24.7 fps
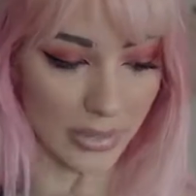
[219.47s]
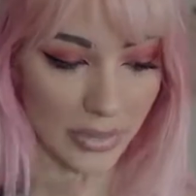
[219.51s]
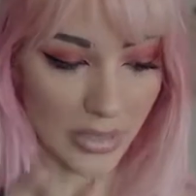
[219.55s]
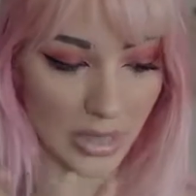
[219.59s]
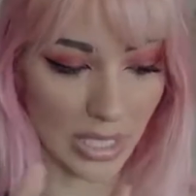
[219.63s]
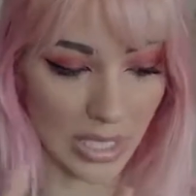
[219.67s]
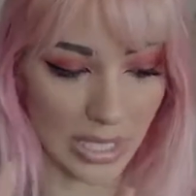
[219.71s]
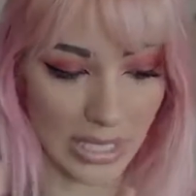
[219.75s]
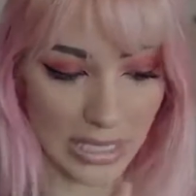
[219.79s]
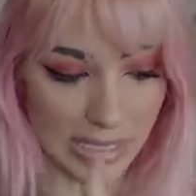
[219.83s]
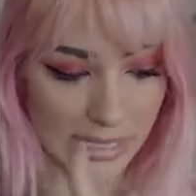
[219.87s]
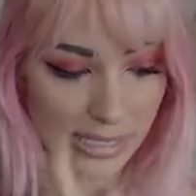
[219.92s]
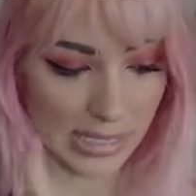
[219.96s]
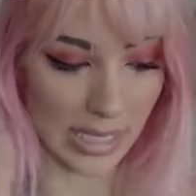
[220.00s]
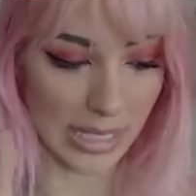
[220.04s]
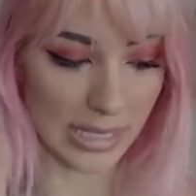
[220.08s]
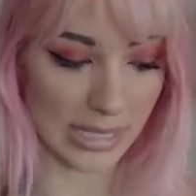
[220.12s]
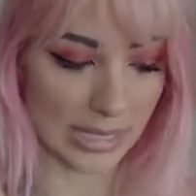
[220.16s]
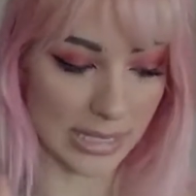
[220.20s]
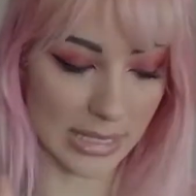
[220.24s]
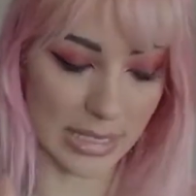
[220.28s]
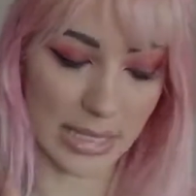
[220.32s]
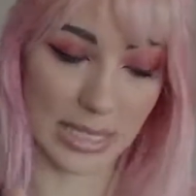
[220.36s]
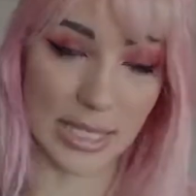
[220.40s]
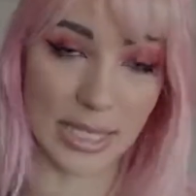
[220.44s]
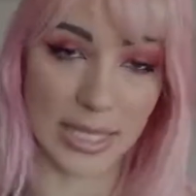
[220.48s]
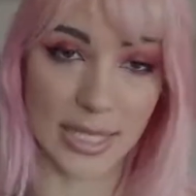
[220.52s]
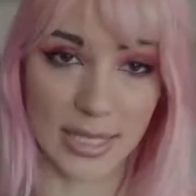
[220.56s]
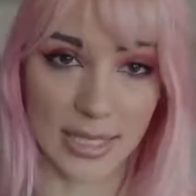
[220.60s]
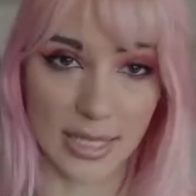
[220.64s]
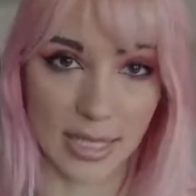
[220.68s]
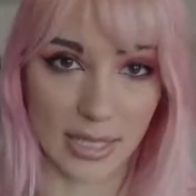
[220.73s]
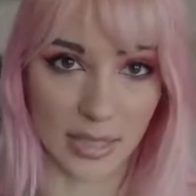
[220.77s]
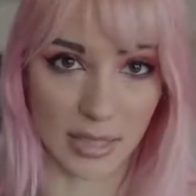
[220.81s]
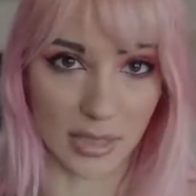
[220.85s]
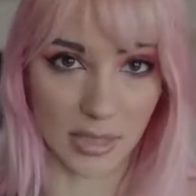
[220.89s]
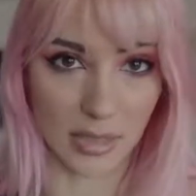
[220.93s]
the
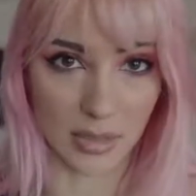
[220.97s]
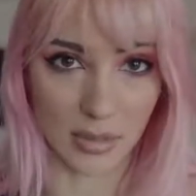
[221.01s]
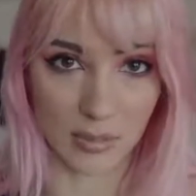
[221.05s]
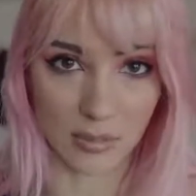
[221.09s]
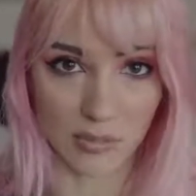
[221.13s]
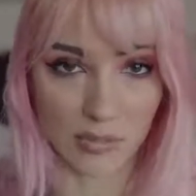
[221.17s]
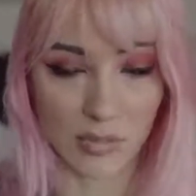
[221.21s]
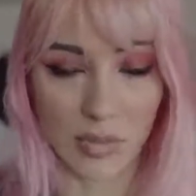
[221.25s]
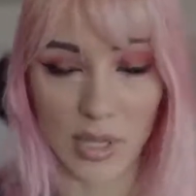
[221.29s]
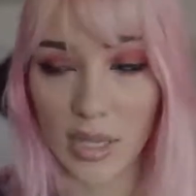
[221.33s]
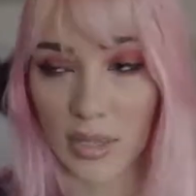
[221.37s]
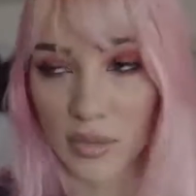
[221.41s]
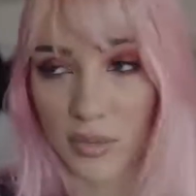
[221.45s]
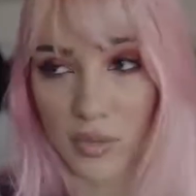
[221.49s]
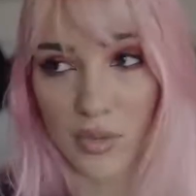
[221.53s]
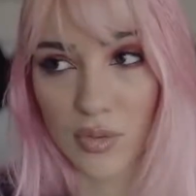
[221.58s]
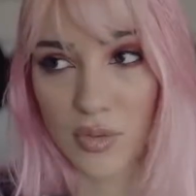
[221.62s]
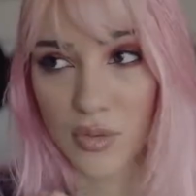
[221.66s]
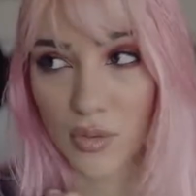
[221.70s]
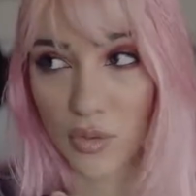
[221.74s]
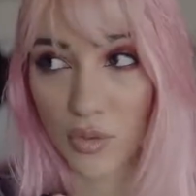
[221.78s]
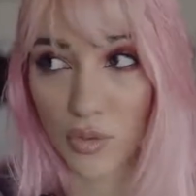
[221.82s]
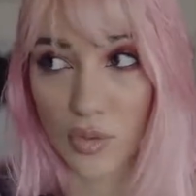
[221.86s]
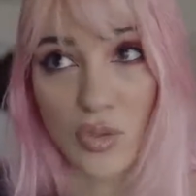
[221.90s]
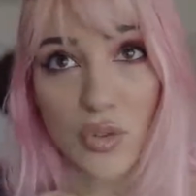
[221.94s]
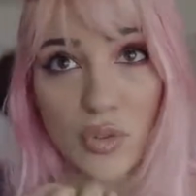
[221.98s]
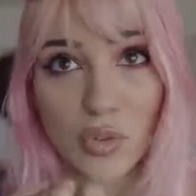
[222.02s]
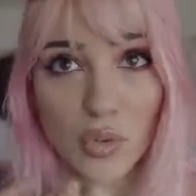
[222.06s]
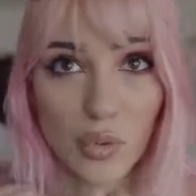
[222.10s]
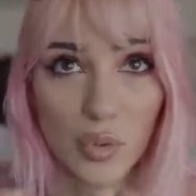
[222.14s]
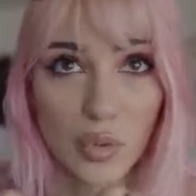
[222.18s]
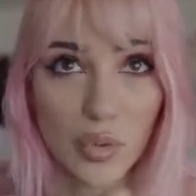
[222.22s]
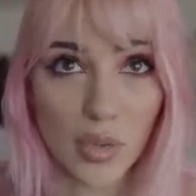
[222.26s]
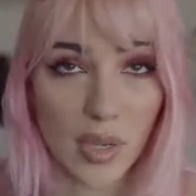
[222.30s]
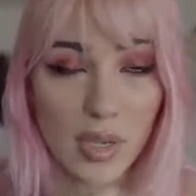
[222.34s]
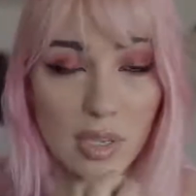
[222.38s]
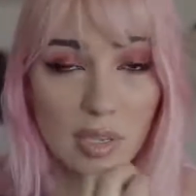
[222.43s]
sizes, and yeah, just so
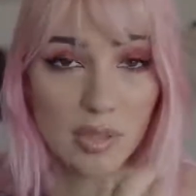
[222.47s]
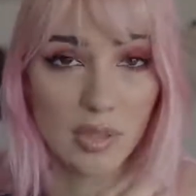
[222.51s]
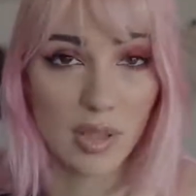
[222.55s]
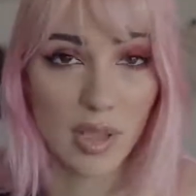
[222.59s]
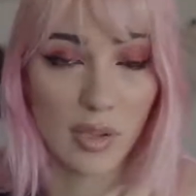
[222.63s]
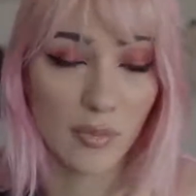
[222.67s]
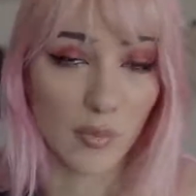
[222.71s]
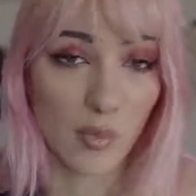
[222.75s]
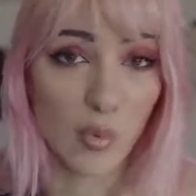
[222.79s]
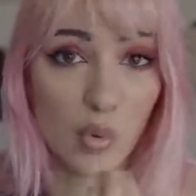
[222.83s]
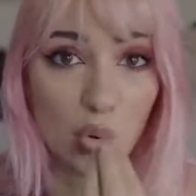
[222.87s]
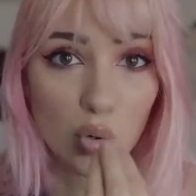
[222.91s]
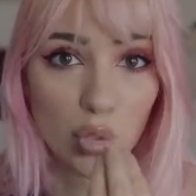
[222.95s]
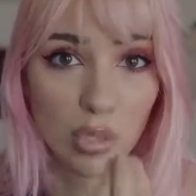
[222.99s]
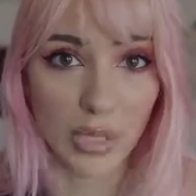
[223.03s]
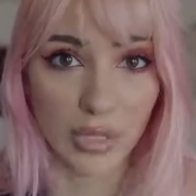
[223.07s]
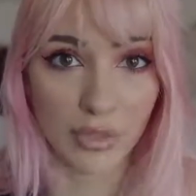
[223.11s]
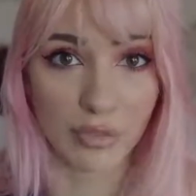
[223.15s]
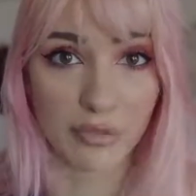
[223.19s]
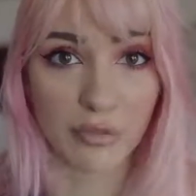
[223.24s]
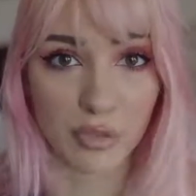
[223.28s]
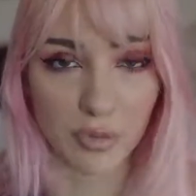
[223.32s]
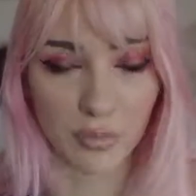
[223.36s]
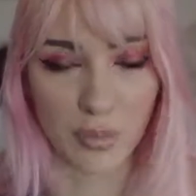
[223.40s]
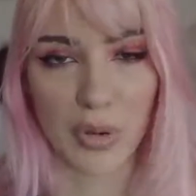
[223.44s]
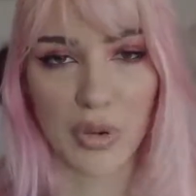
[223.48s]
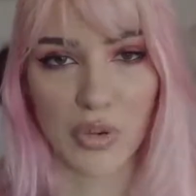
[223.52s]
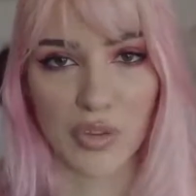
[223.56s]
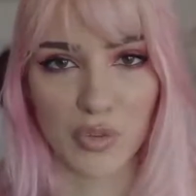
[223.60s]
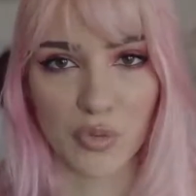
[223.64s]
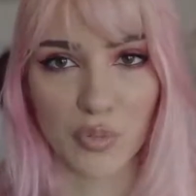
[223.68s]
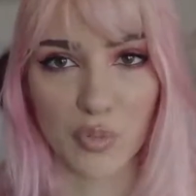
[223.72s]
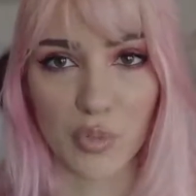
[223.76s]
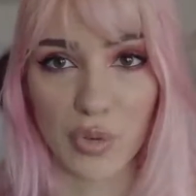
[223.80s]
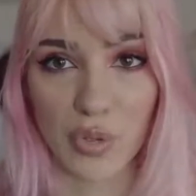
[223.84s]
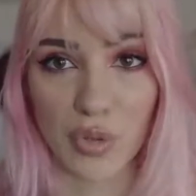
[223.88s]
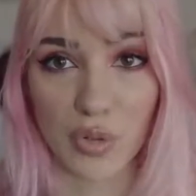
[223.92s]
you guys have more
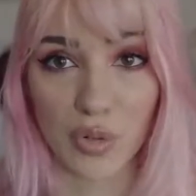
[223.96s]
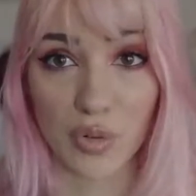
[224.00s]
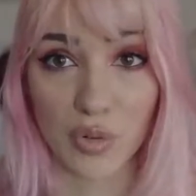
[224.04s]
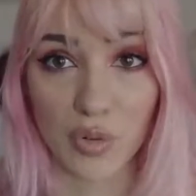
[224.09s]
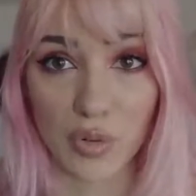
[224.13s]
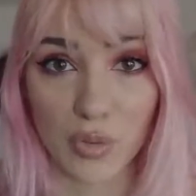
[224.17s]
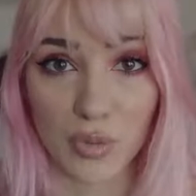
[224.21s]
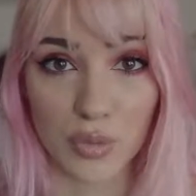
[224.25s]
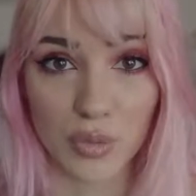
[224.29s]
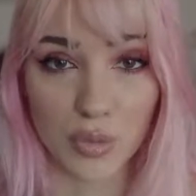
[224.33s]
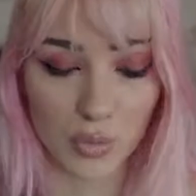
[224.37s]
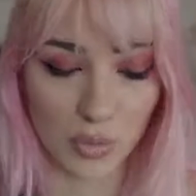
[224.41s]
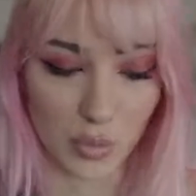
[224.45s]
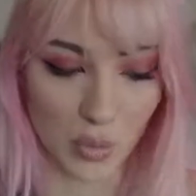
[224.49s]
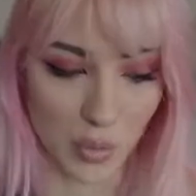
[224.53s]
information when you're going